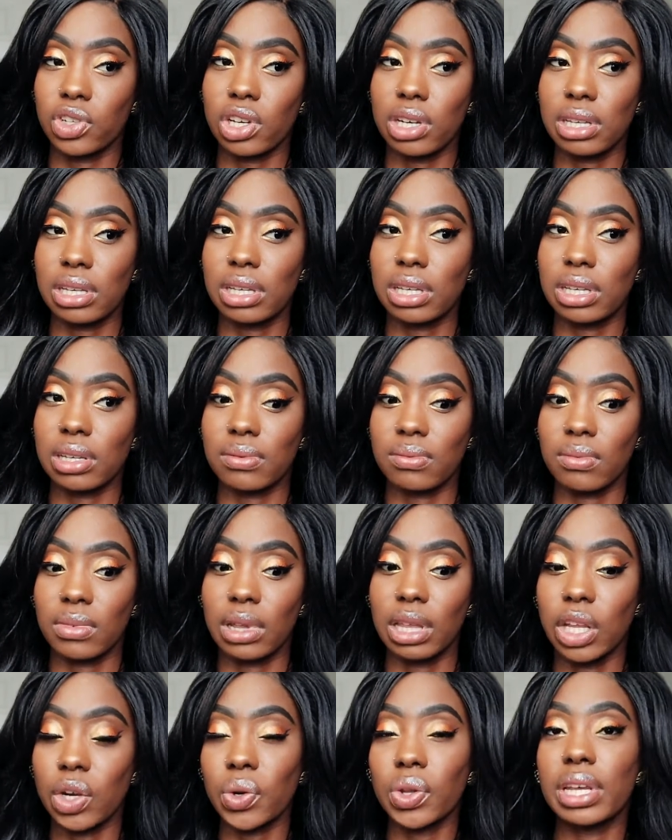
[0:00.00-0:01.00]
just
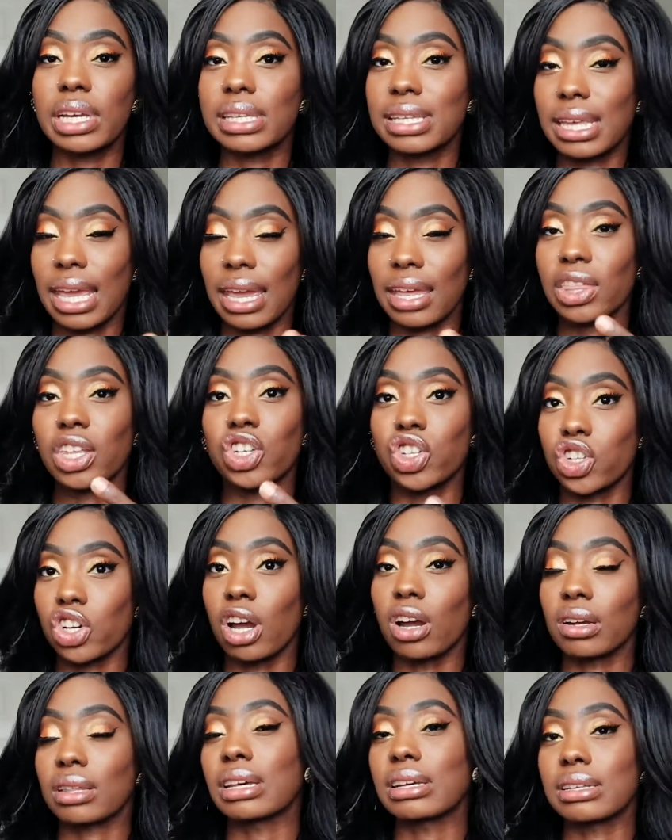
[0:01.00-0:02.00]
literally take the
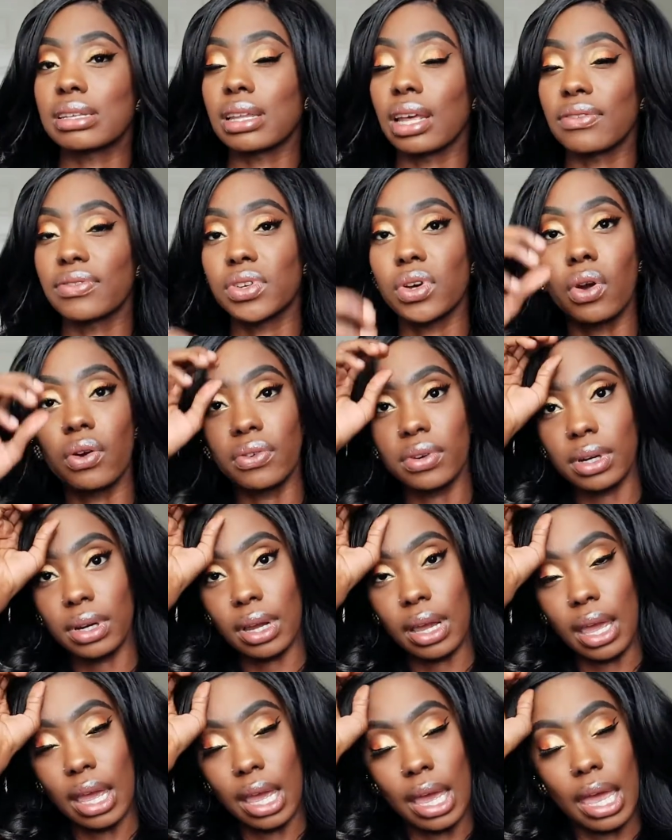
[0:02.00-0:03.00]
chunk that's left
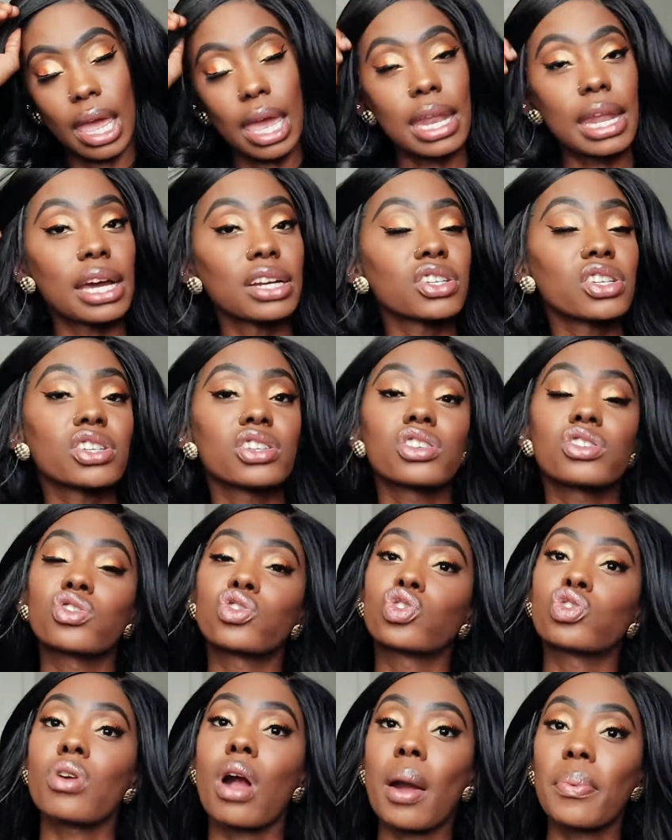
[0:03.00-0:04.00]
over and I
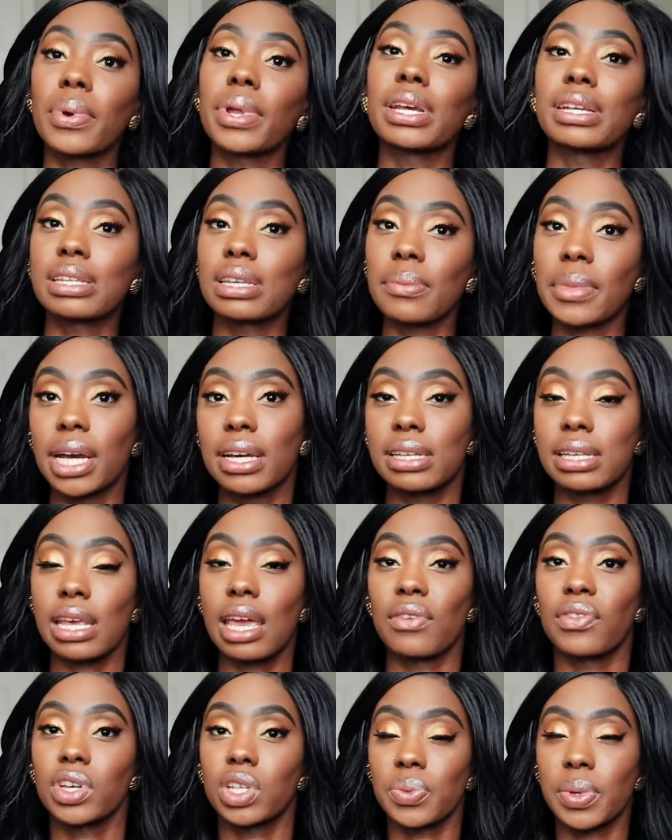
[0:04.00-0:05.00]
just drop it into my
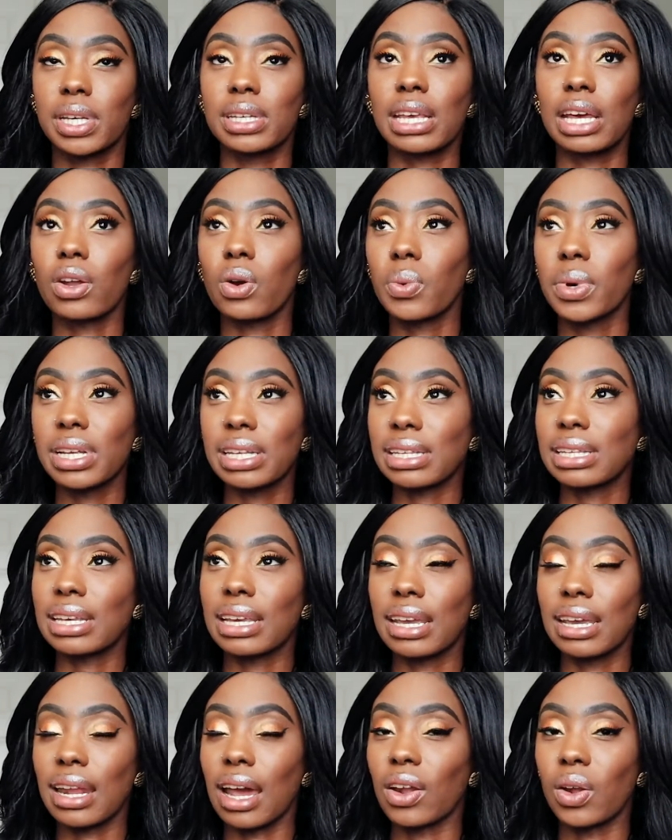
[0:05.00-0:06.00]
savings, because I don't want to
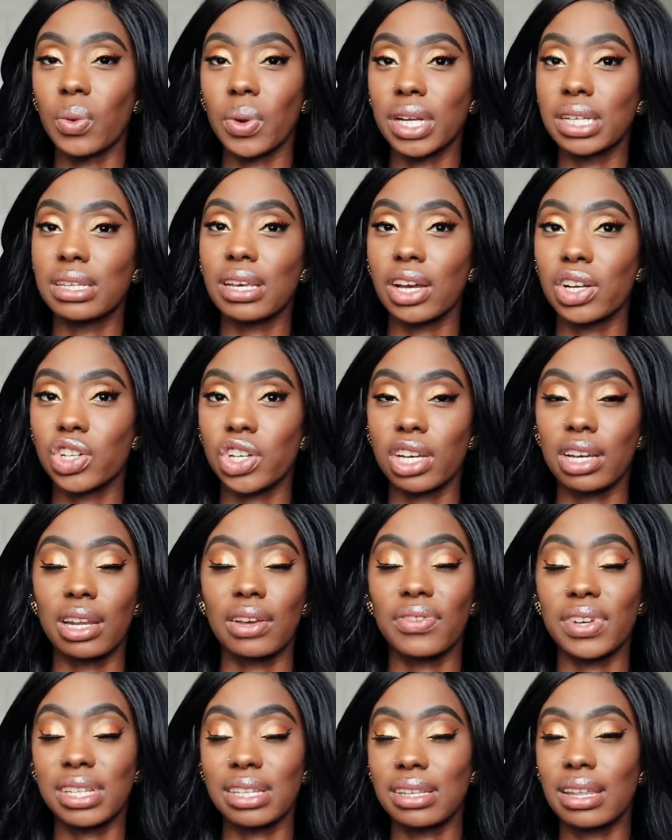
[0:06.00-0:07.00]
see it. I don't want to touch it. And
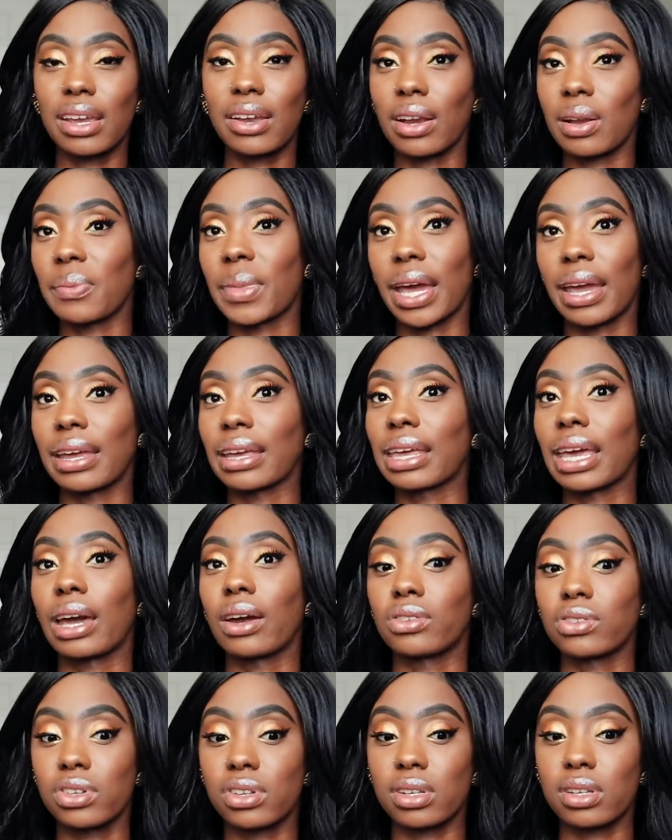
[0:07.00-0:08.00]
if it's there in my
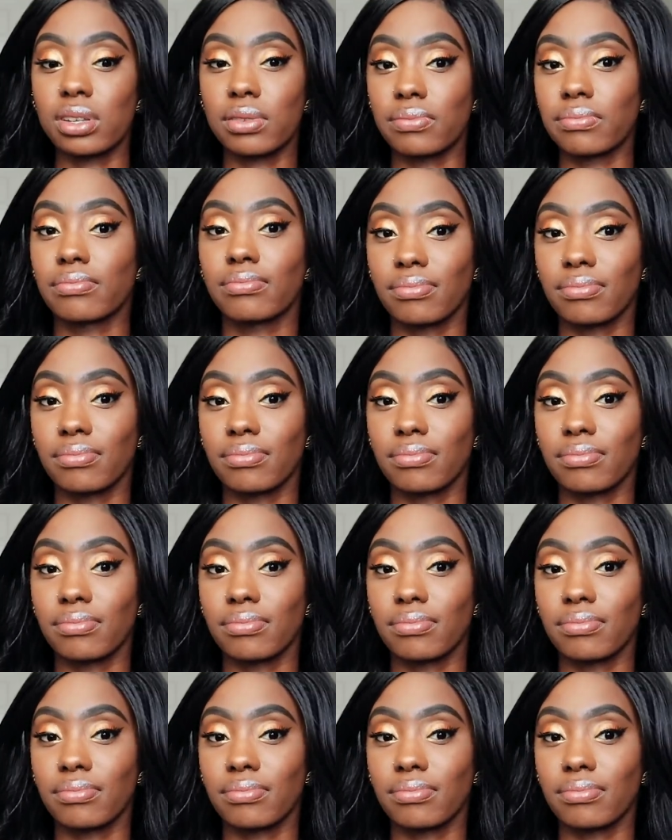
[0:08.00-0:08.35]
account, just